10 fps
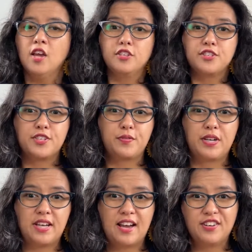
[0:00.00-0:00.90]
So we're
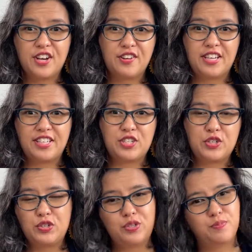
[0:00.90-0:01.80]
now going
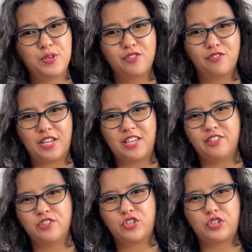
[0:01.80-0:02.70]
to move
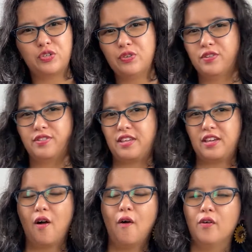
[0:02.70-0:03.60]
into the
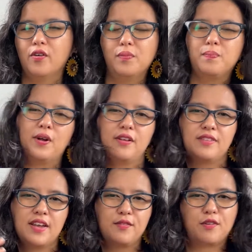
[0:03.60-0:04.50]
whole
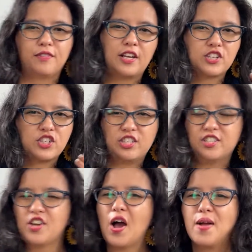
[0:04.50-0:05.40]
birthday reflection
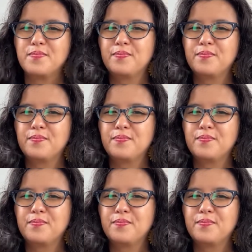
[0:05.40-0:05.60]
type